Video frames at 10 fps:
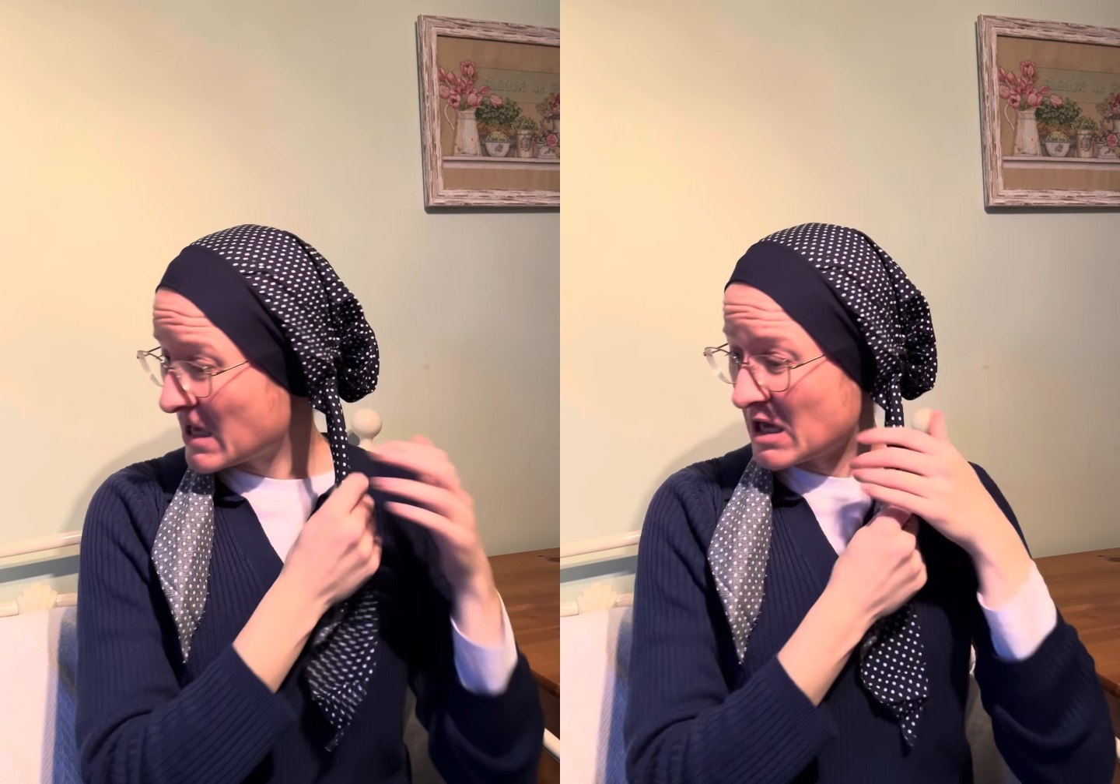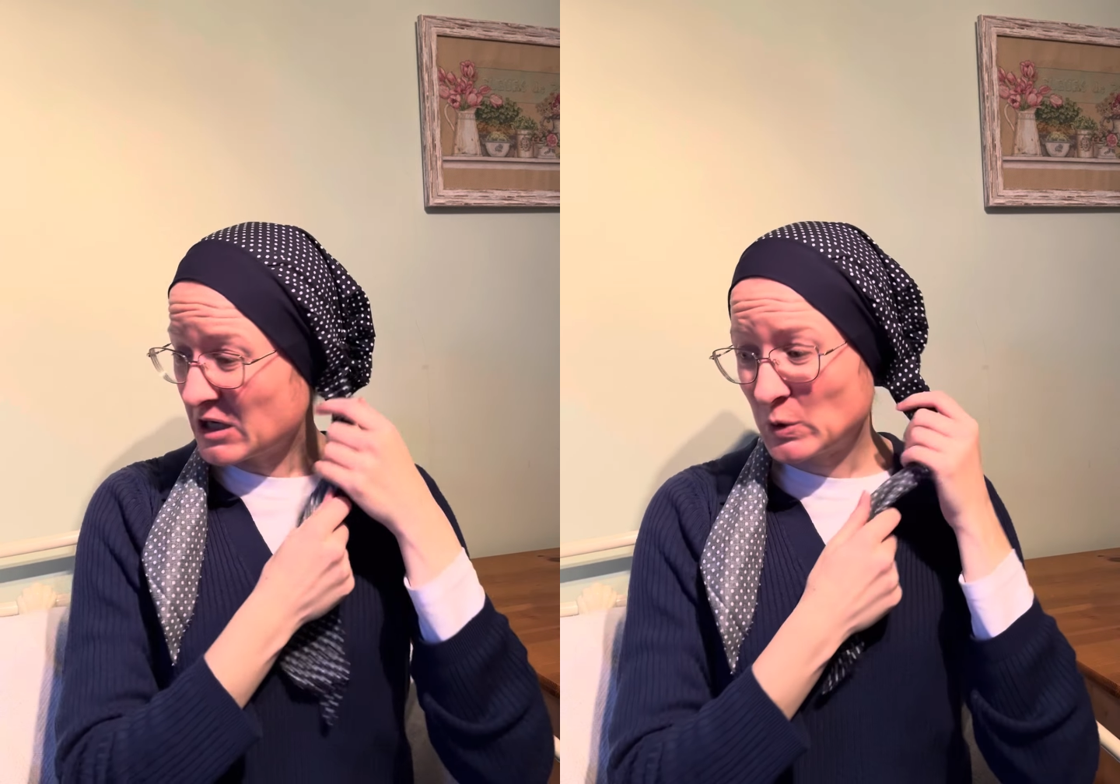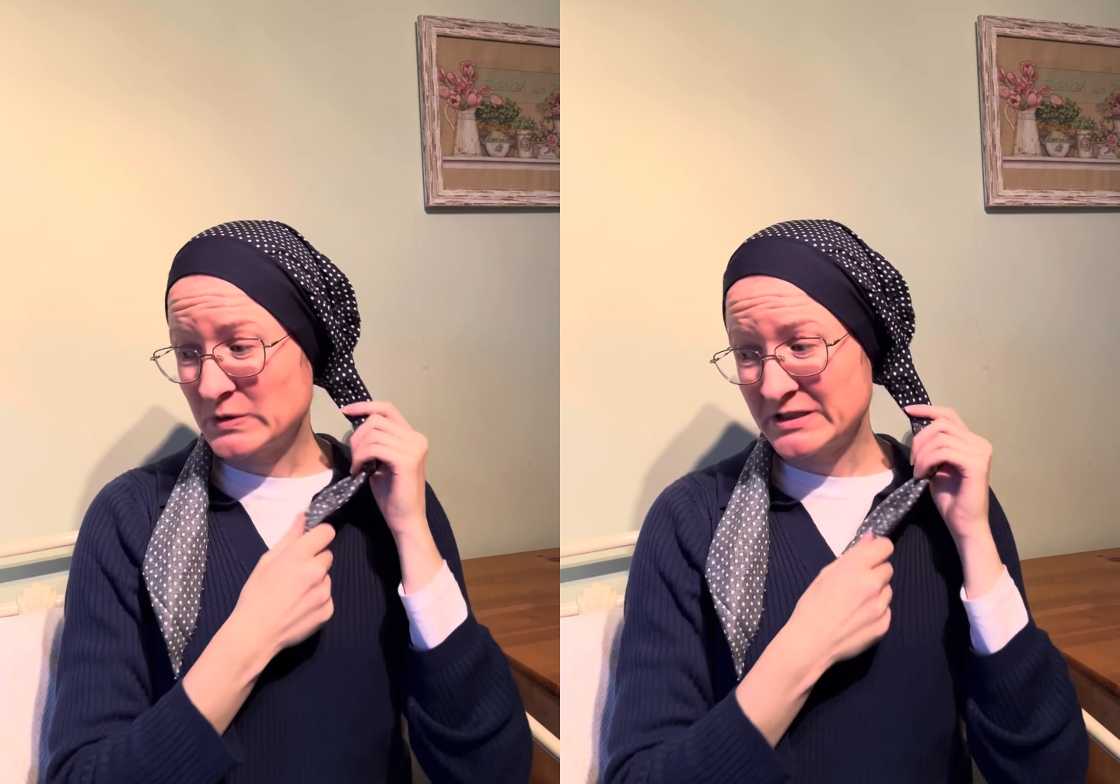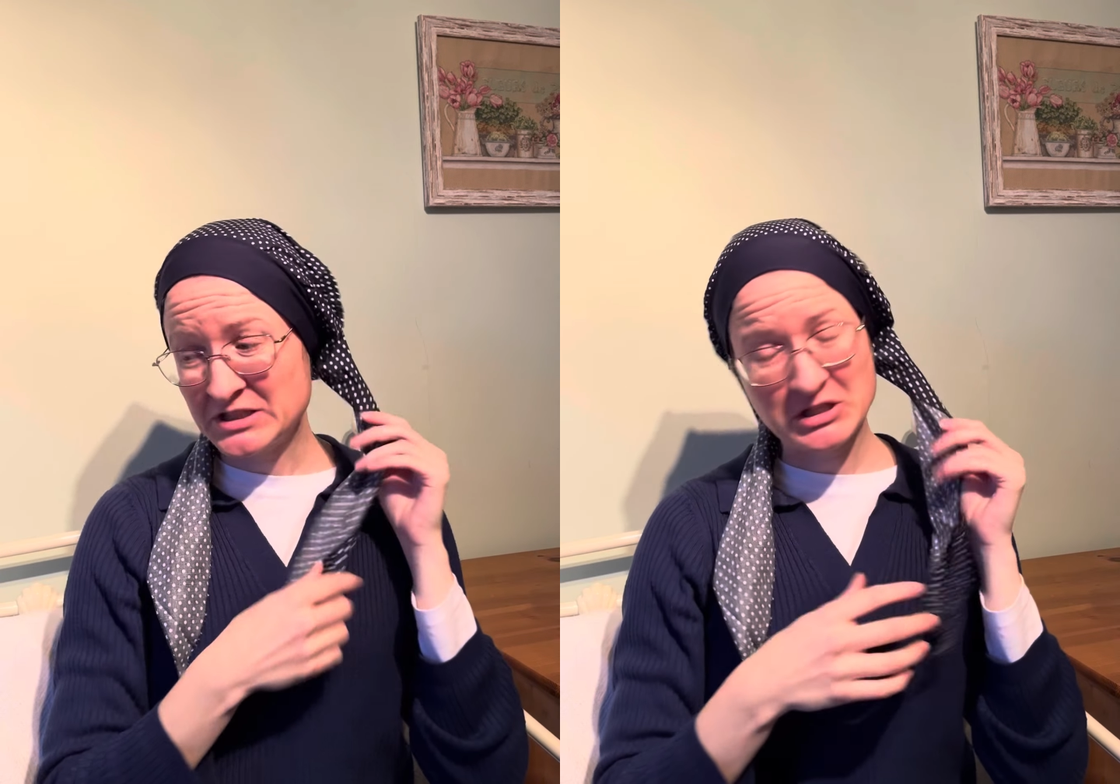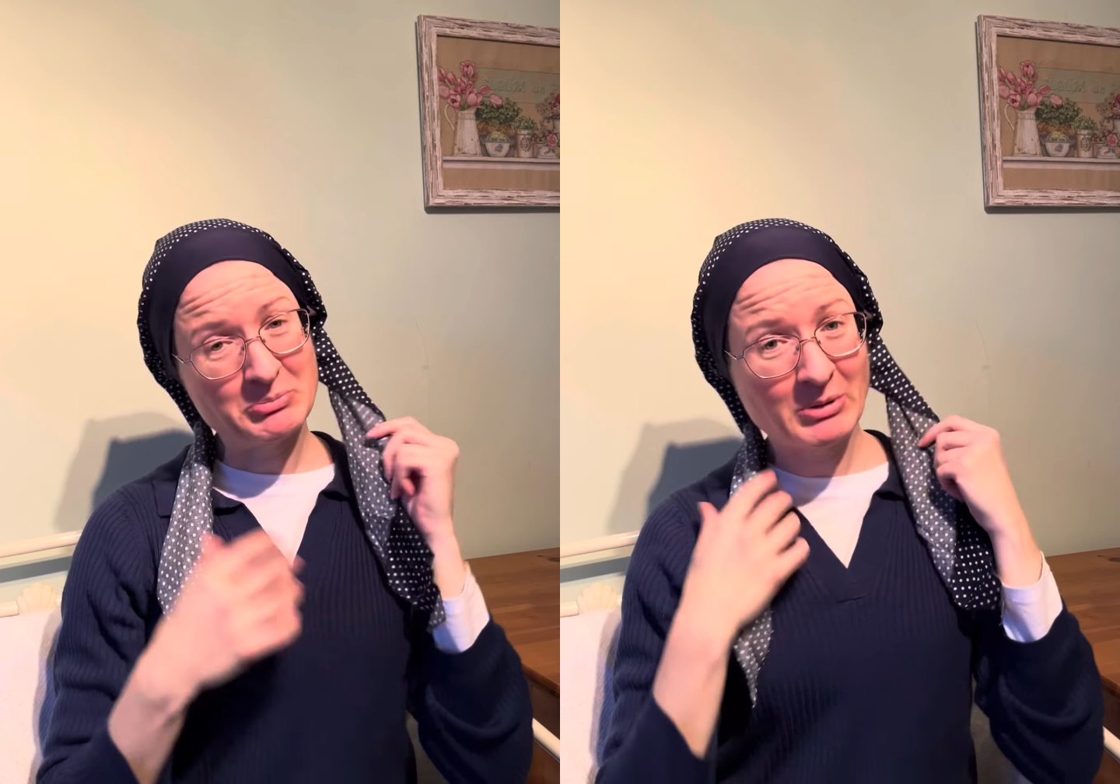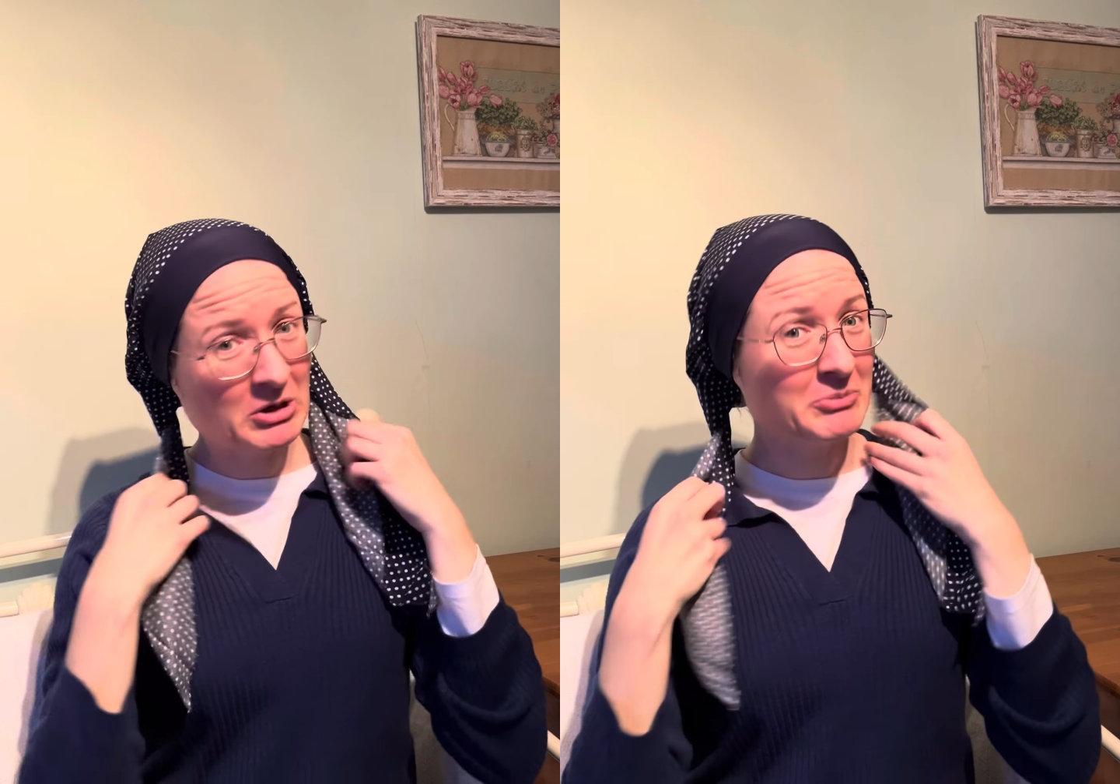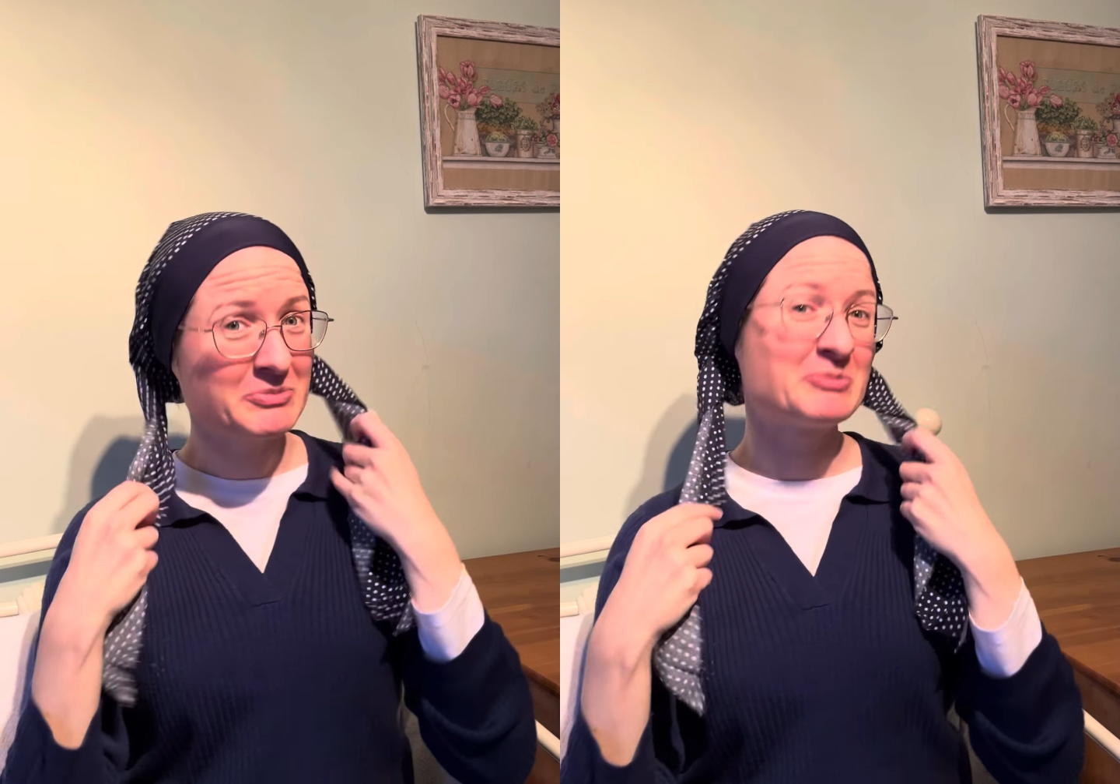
according to the blurbs,